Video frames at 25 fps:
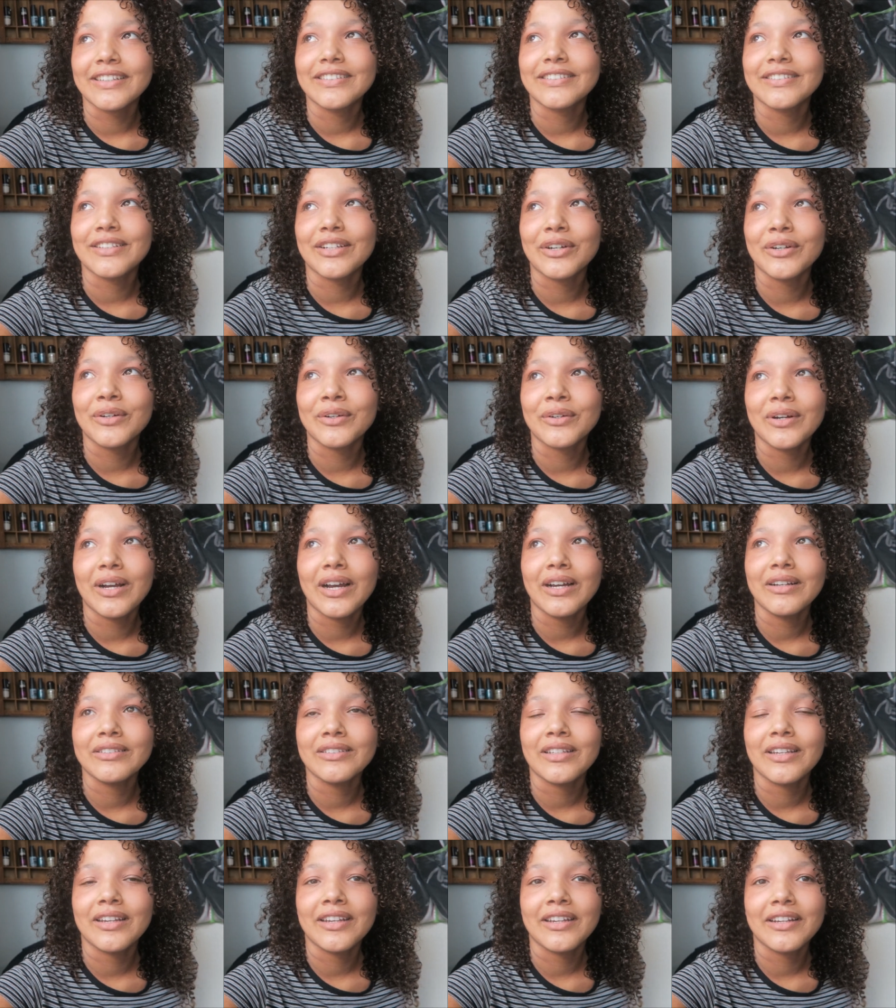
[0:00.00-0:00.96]
So
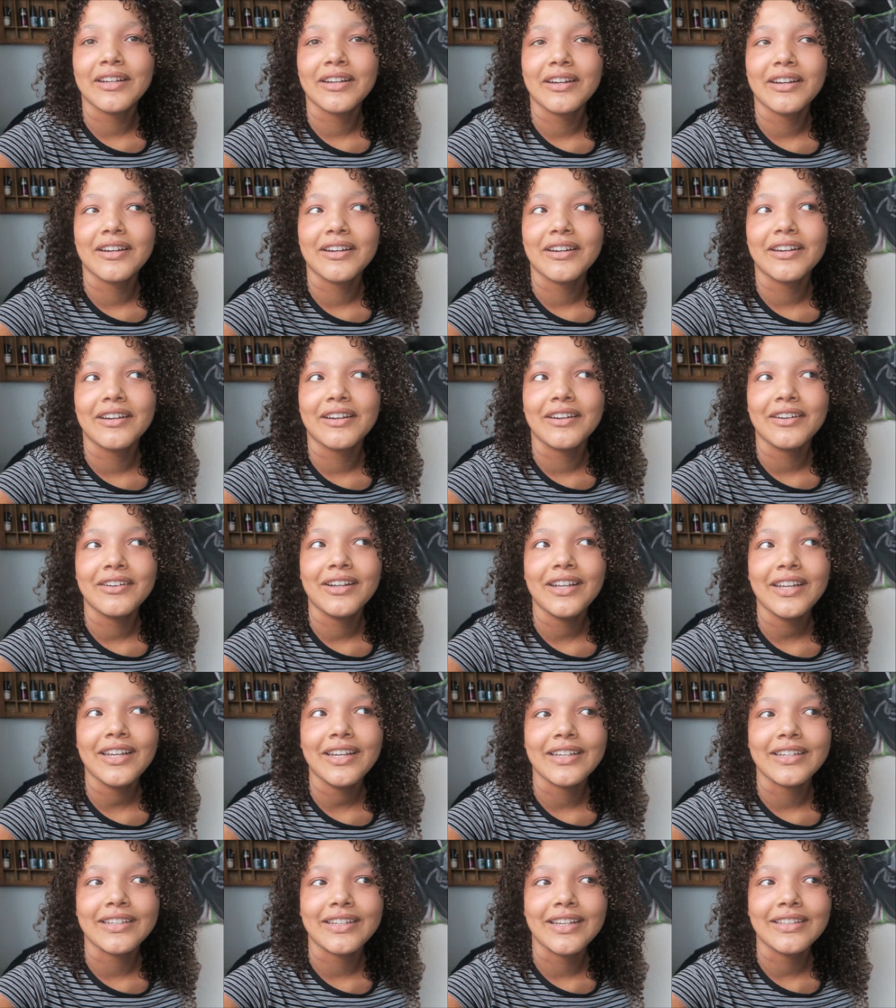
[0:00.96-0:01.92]
I was like,
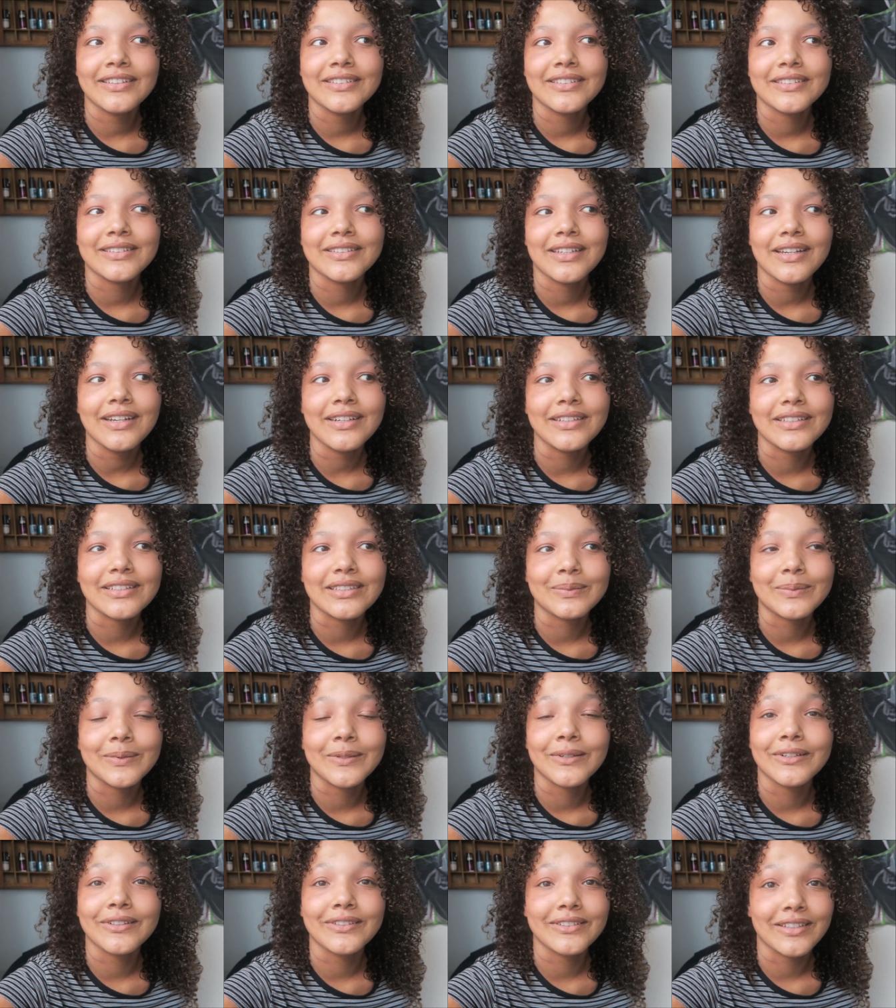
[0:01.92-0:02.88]
okay, that's nice
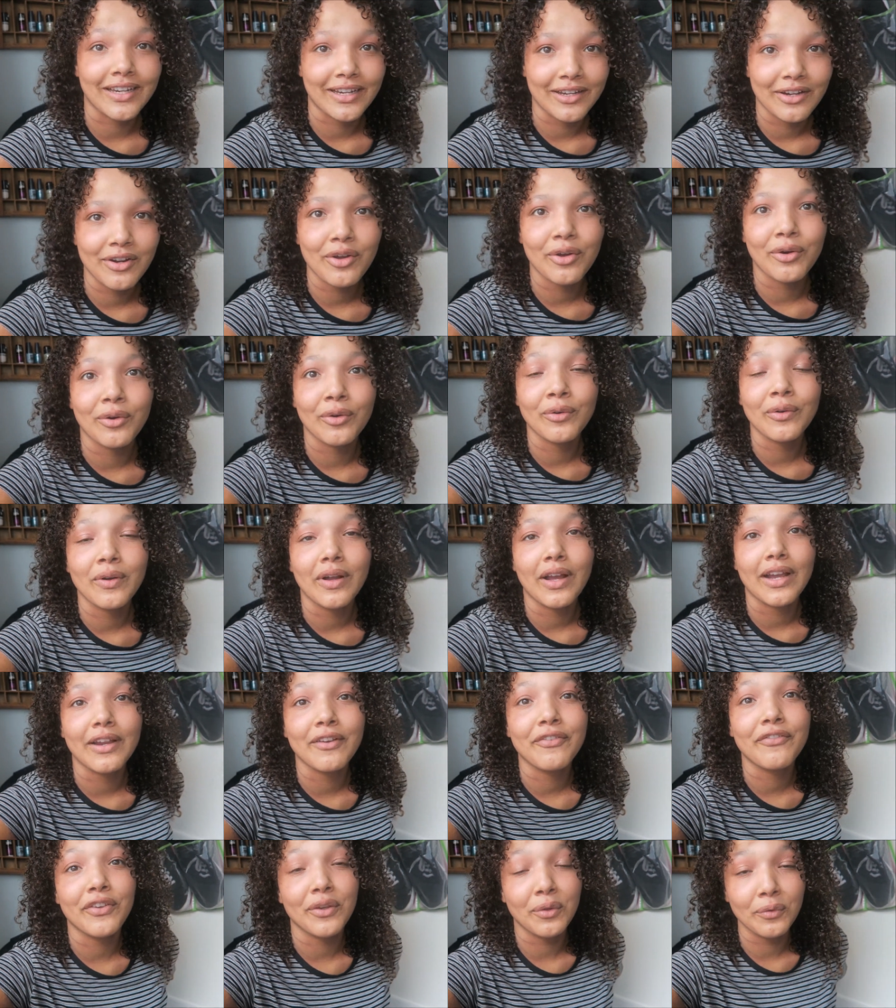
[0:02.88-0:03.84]
because I know
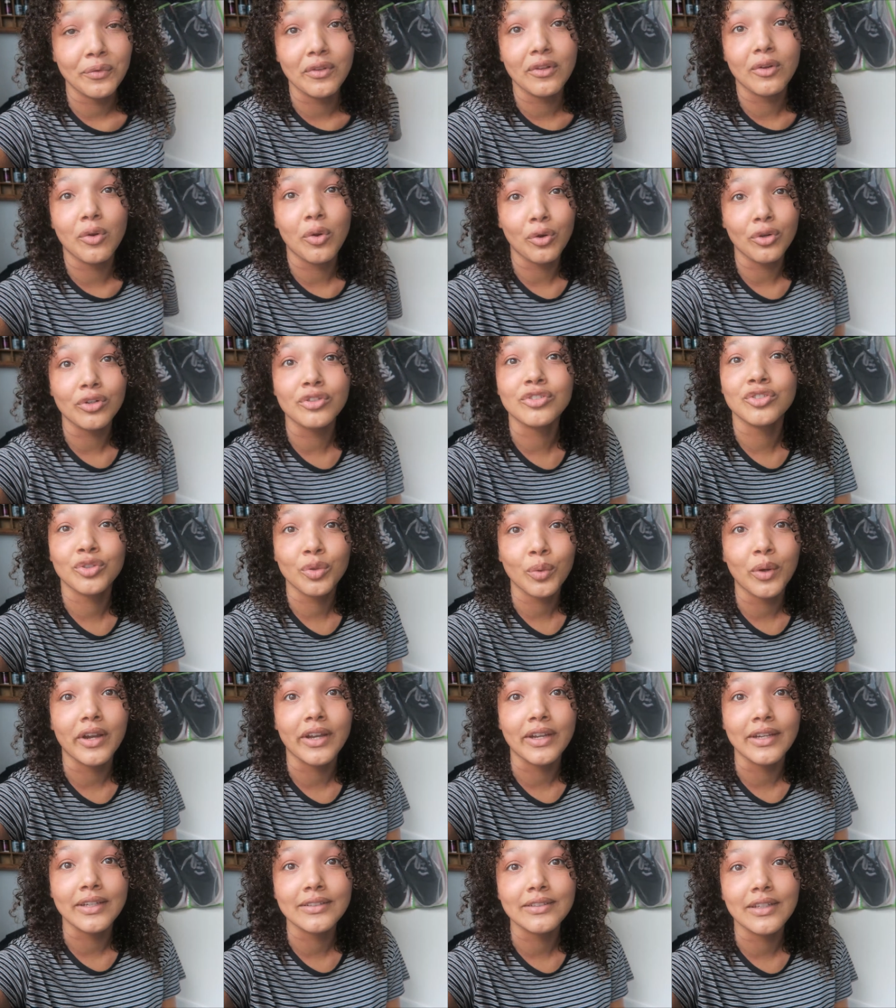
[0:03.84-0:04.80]
I failed the course
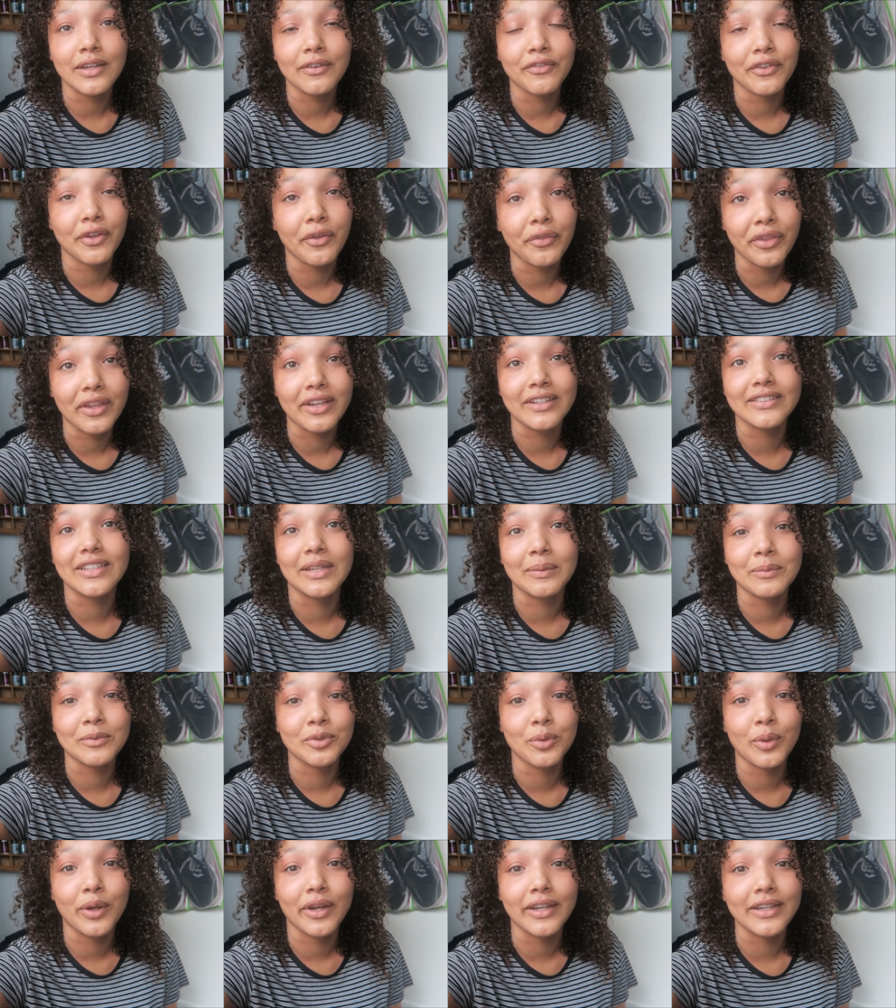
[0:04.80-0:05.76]
twice, I failed the
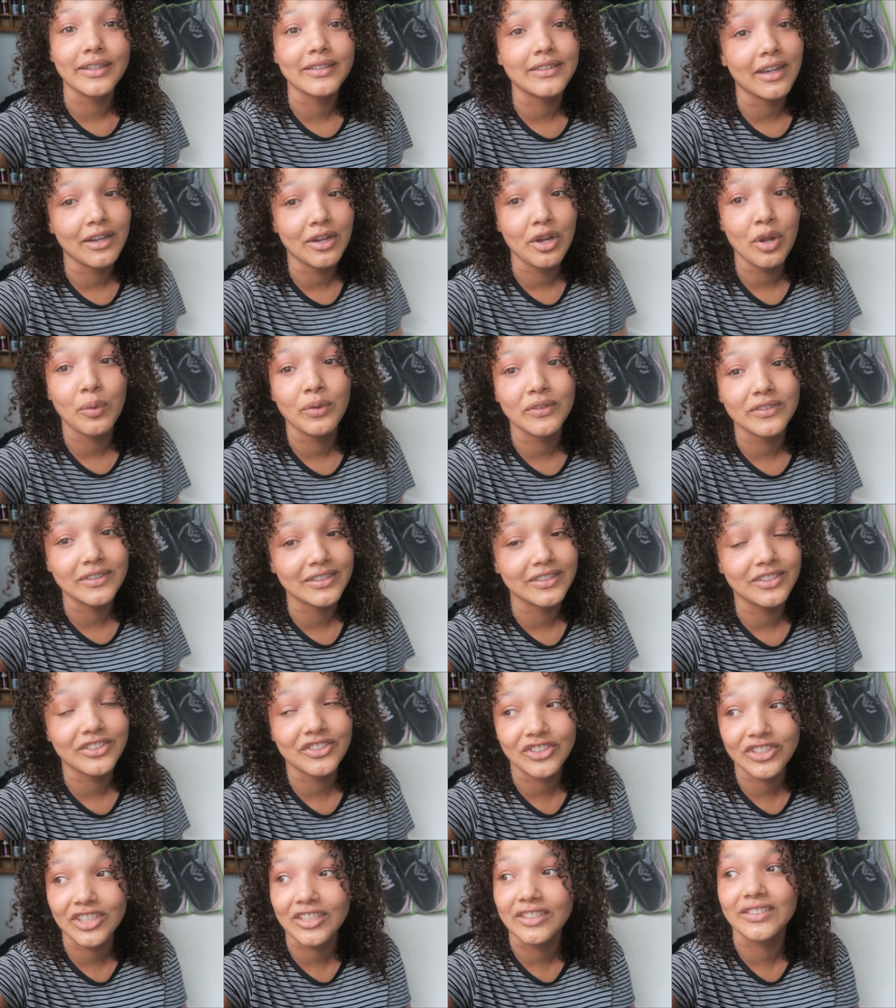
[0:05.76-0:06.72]
exam twice, I know it's a
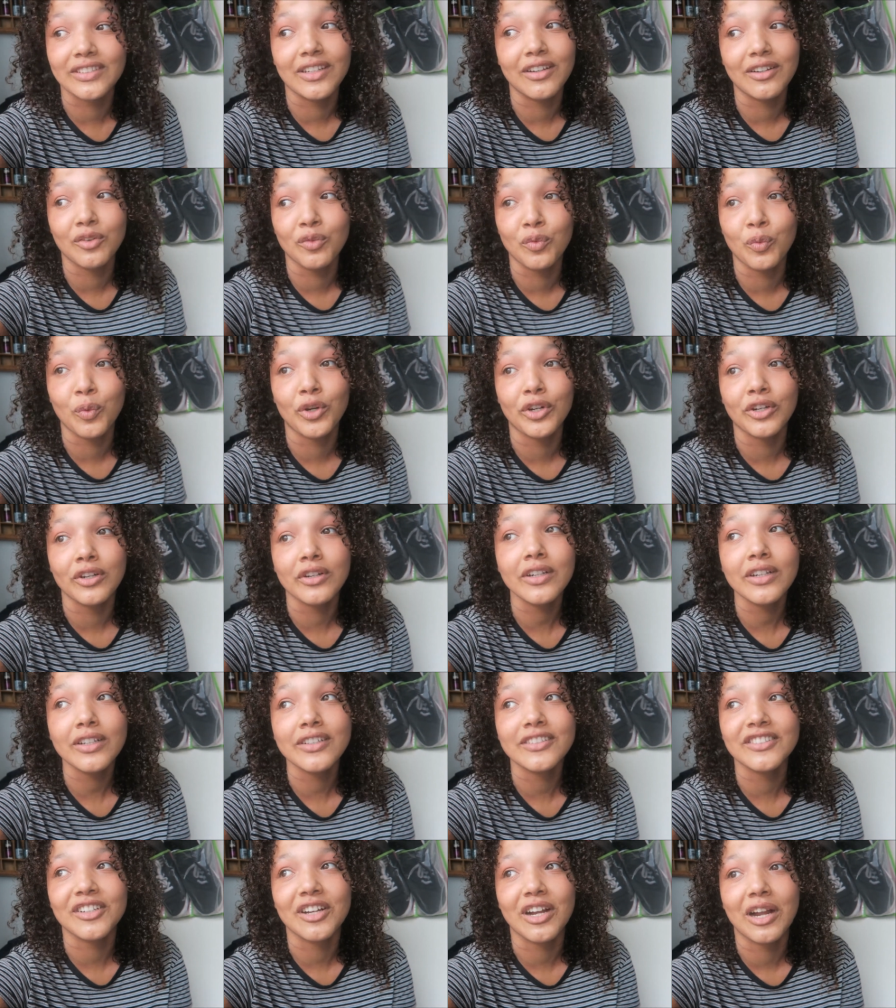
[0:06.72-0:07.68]
shit ton of
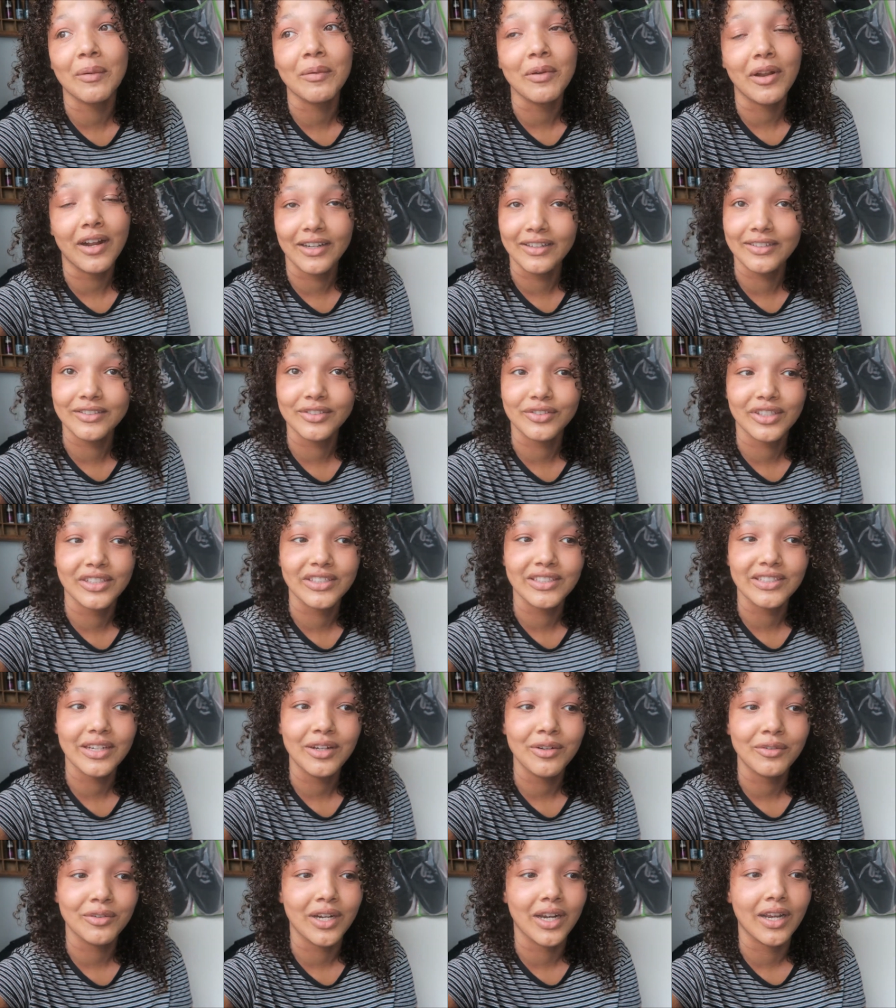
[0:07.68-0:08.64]
work, so I'm kind of
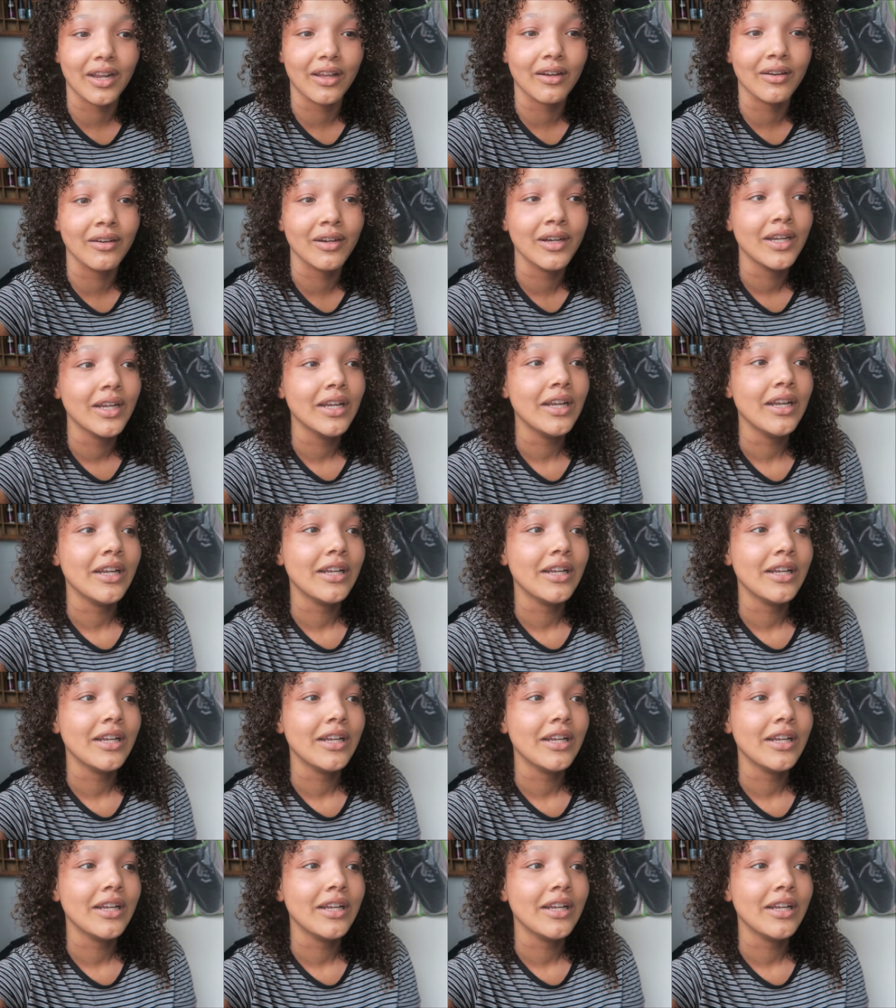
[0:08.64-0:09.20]
stressed out right now.